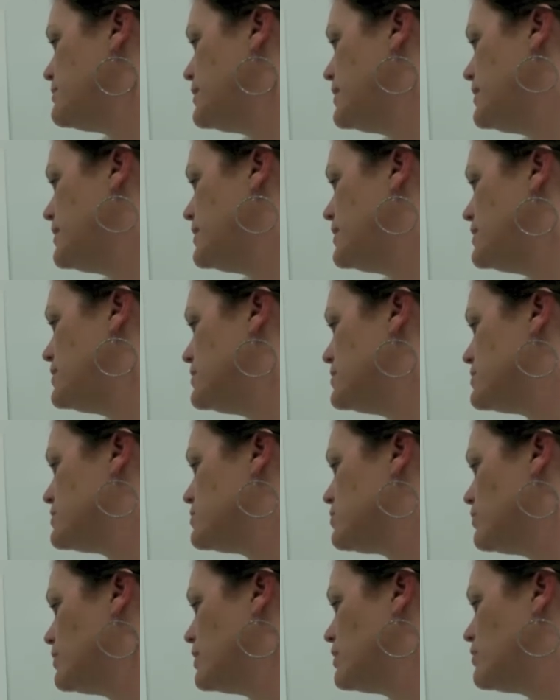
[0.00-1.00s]
p's,
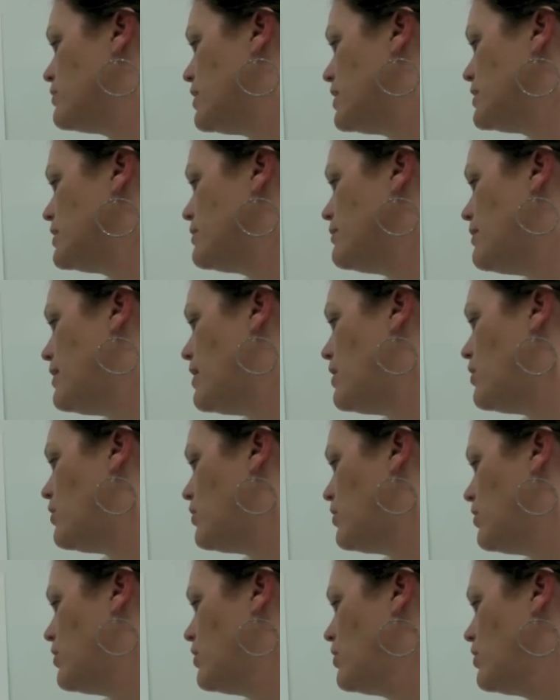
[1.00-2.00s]
so we can write them
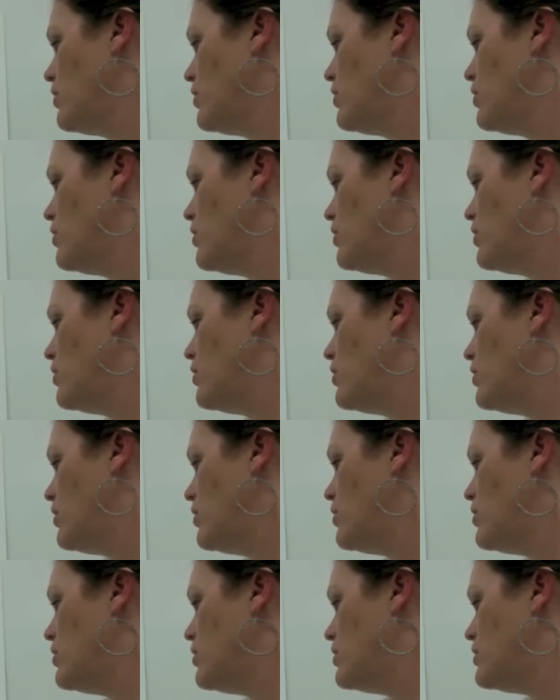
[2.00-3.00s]
out.
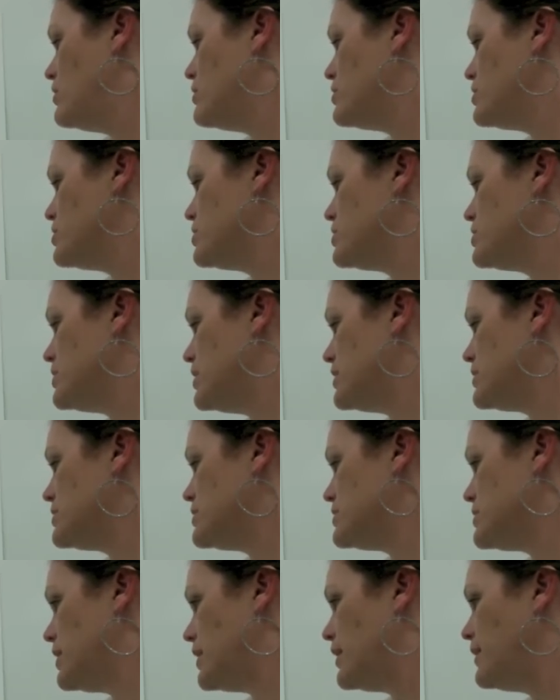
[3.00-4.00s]
Just takes a
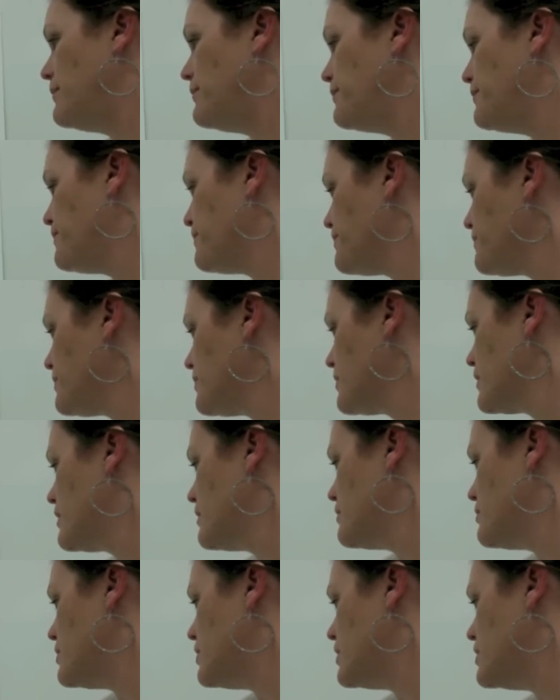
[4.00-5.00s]
second.
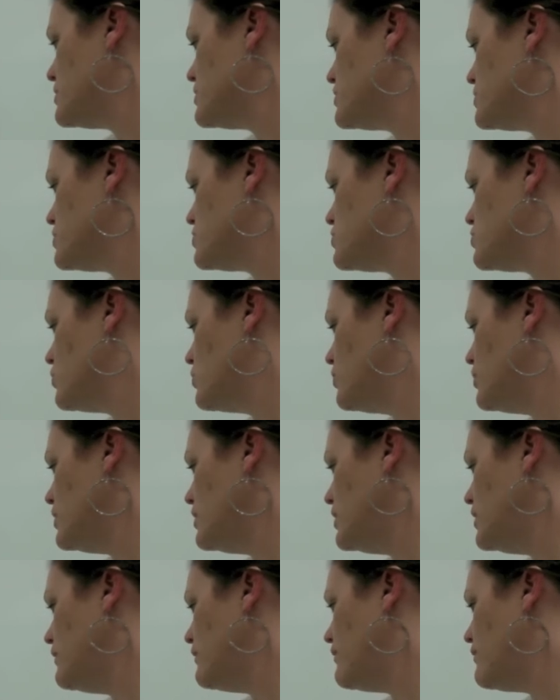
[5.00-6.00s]
Plus
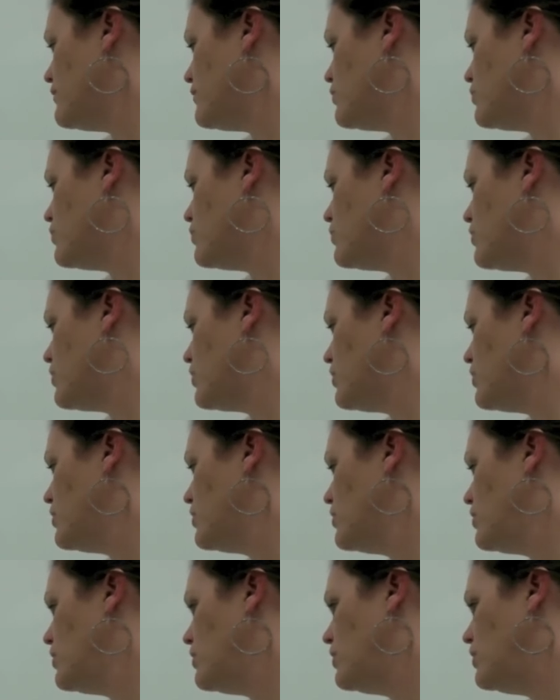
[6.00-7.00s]
24,
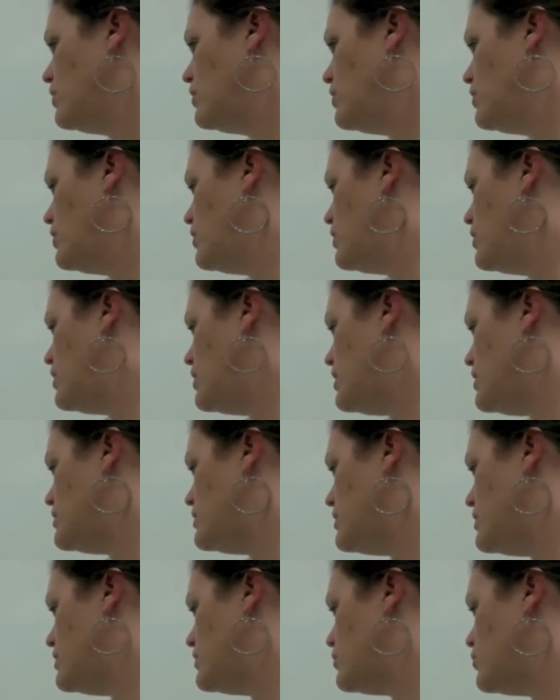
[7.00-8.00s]
and
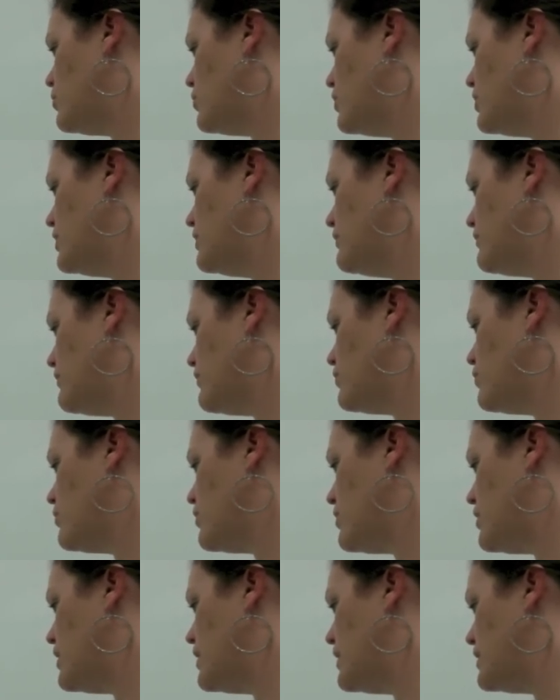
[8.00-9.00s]
then
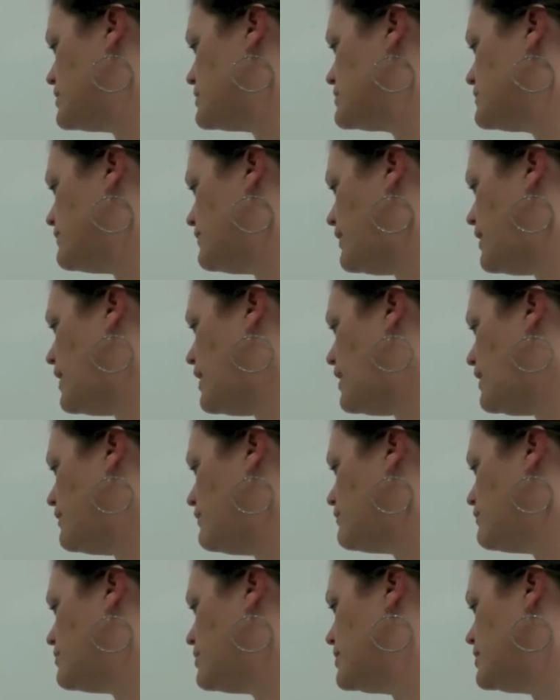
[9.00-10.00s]
24 has
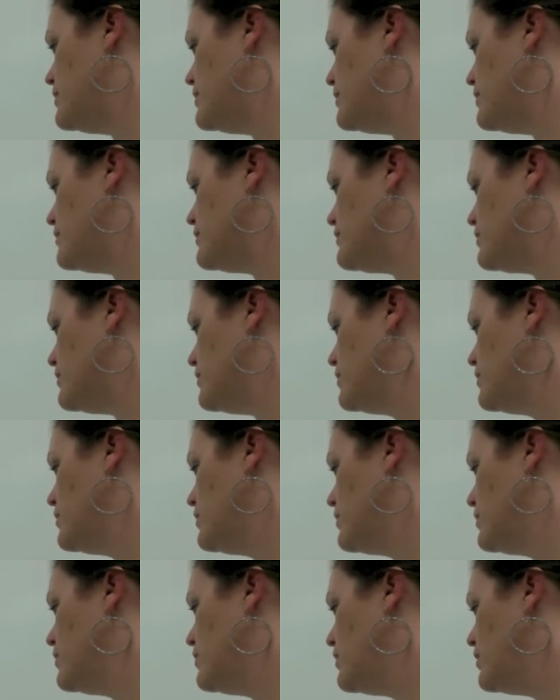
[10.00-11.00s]
5 p's,
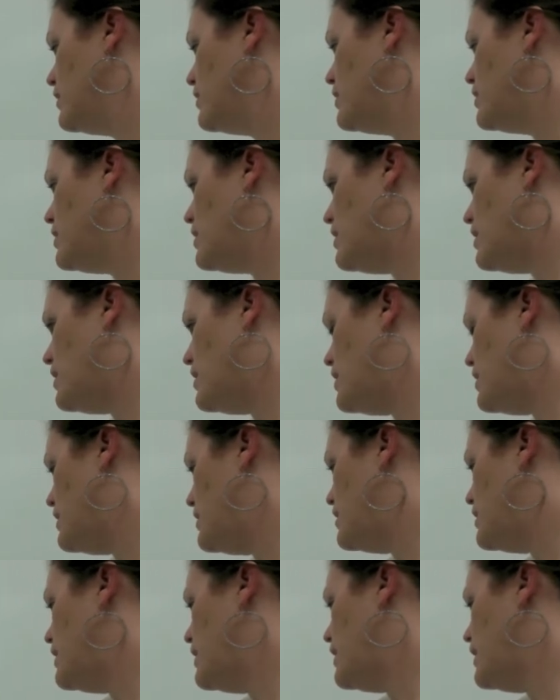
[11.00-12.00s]

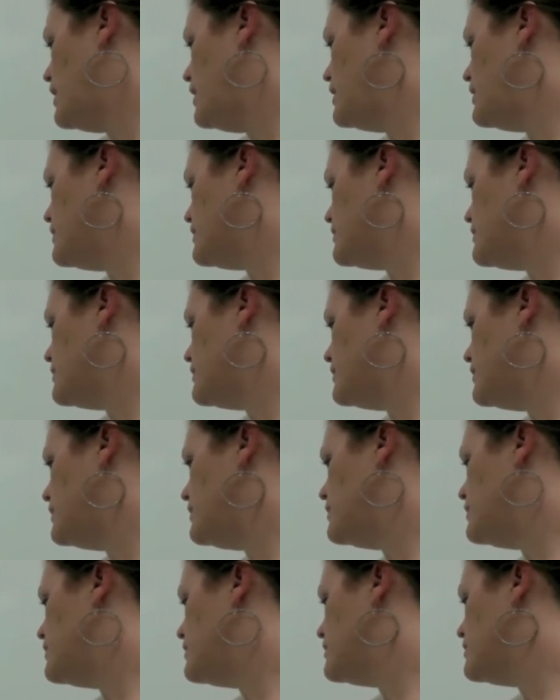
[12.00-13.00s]
and
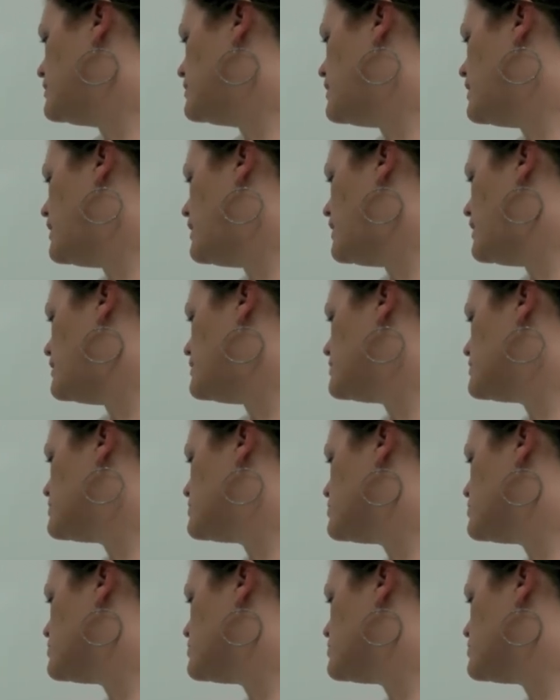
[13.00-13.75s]
18 has